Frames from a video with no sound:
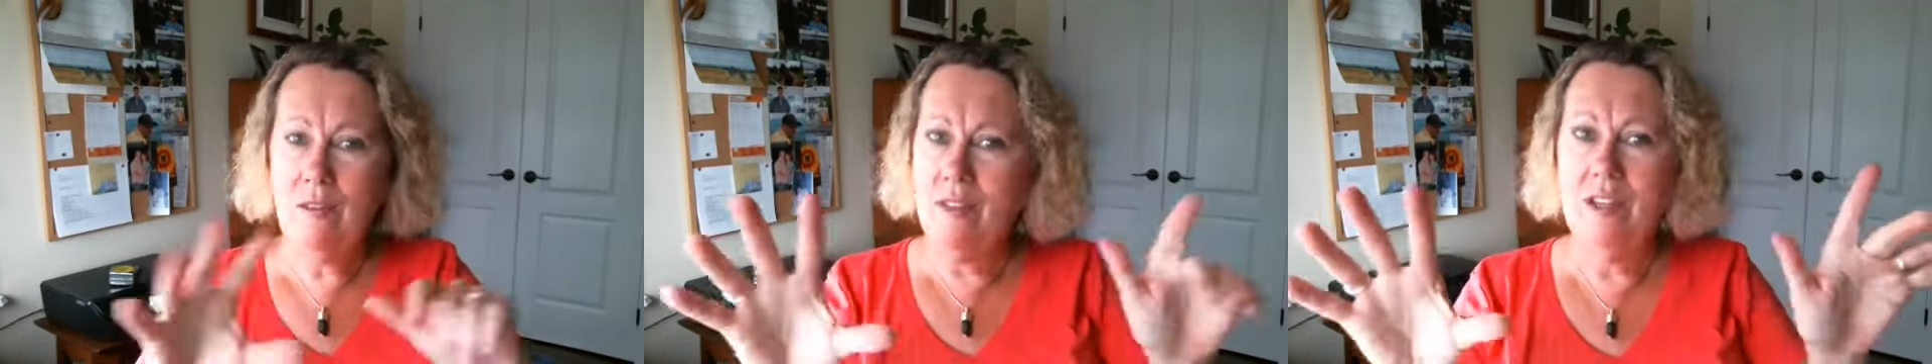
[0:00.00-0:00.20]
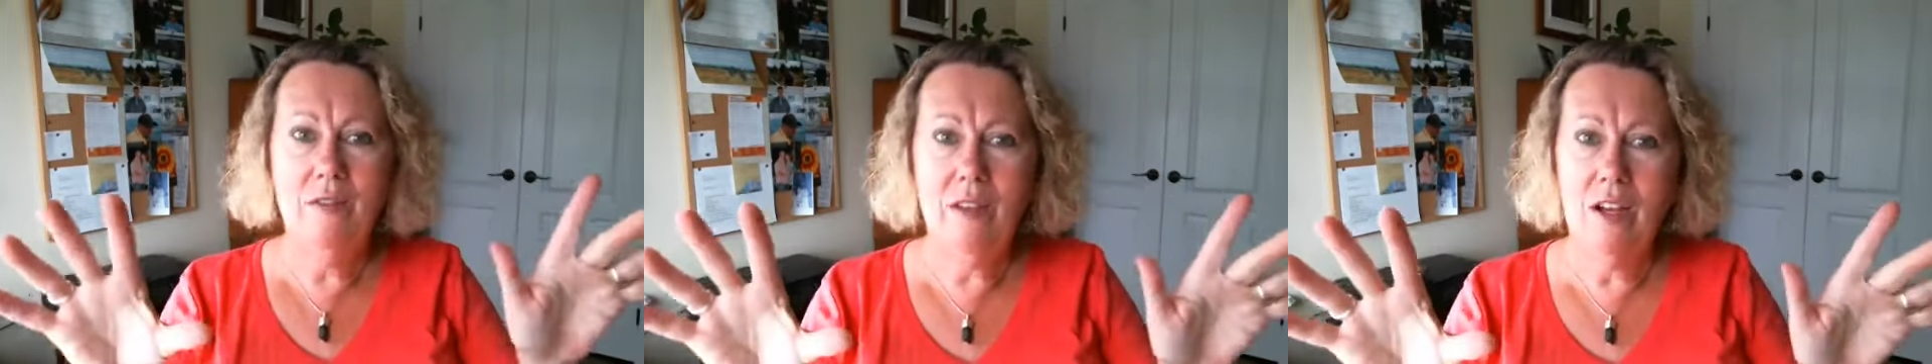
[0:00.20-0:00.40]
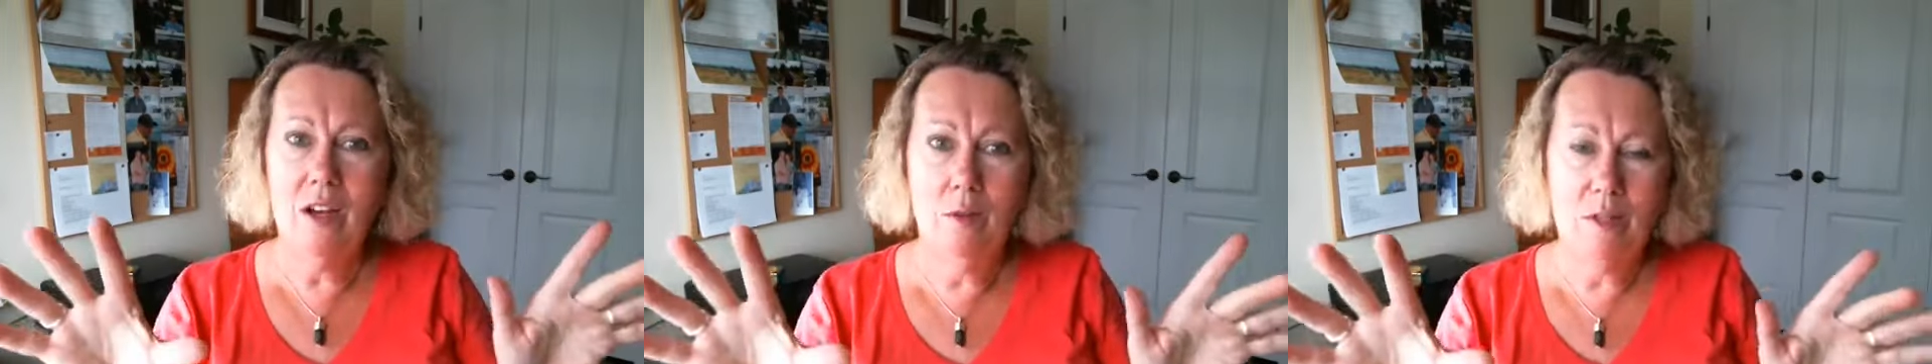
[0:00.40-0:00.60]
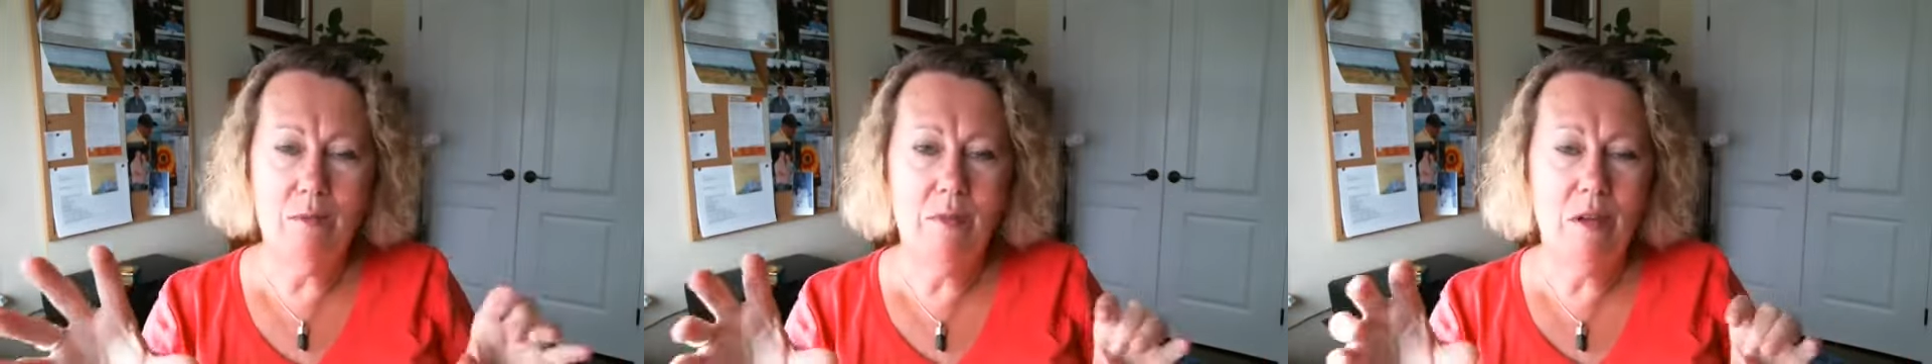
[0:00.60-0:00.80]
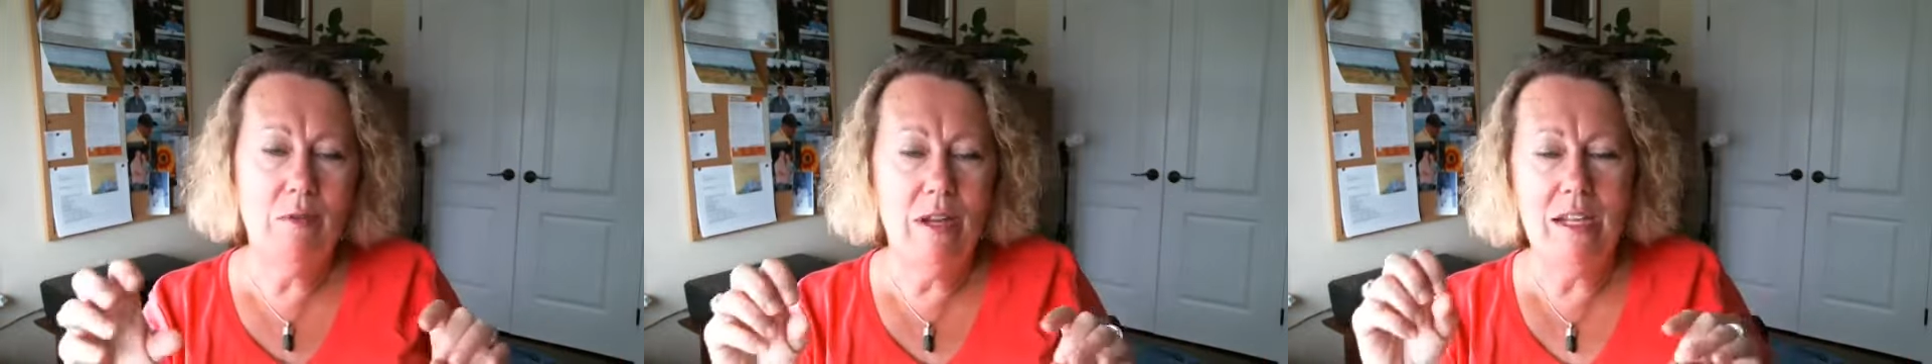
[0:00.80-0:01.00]
then and there, I was in
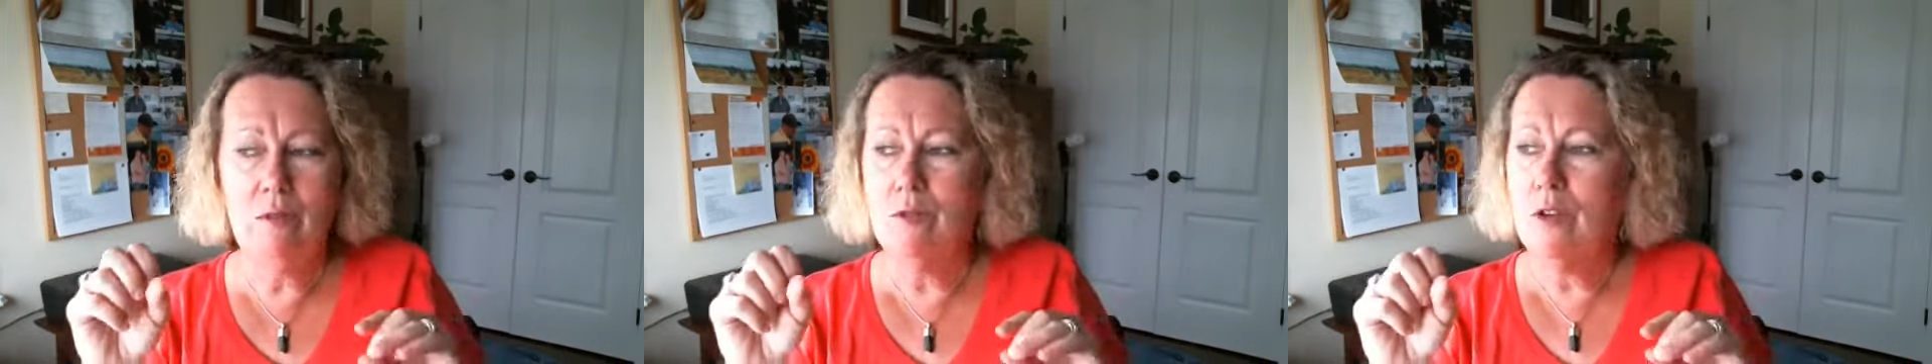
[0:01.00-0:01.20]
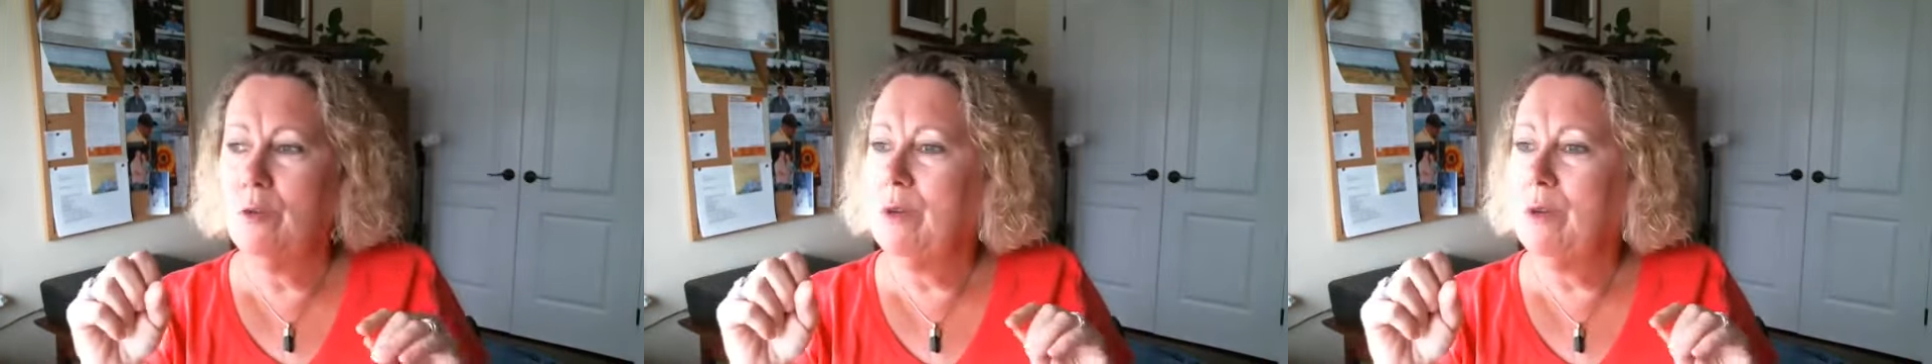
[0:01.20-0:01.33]
my Reiki room.